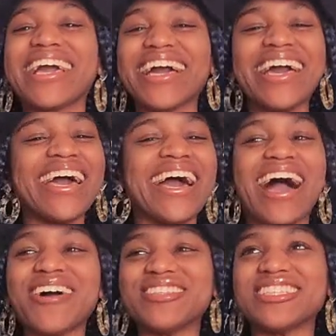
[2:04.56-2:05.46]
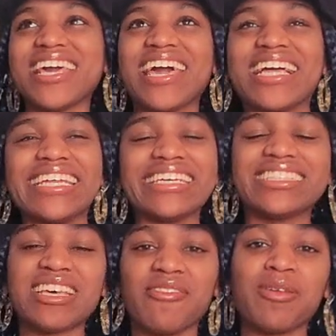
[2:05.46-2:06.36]
like, I would say a
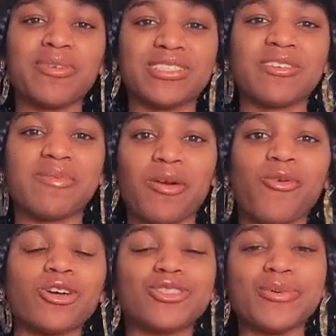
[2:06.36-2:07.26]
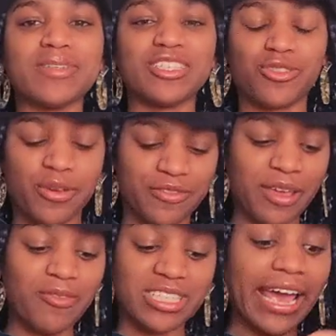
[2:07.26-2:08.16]
clean 70% of my wardrobe is
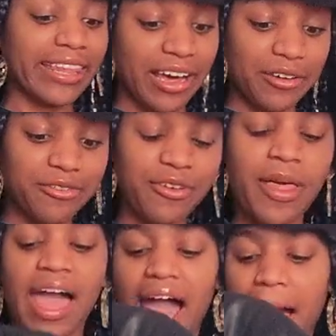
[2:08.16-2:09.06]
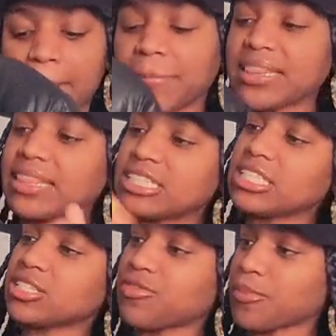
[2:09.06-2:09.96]
thrifted, which I love. Um, but
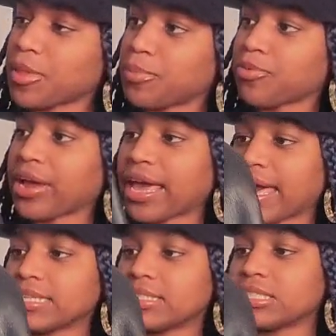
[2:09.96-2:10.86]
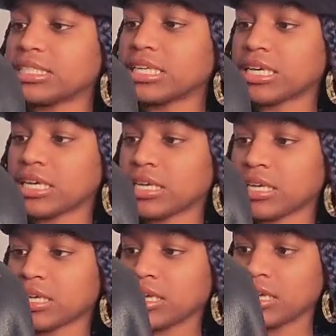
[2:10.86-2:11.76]
this is from the brand.
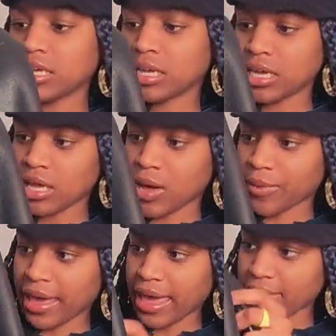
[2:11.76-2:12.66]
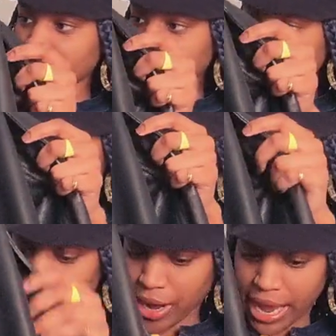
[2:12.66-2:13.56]
Okay, there is
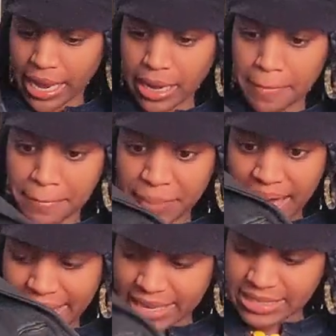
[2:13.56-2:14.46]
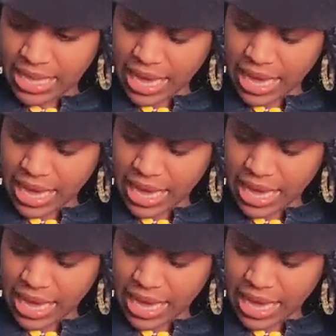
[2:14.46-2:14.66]
no brand, but it is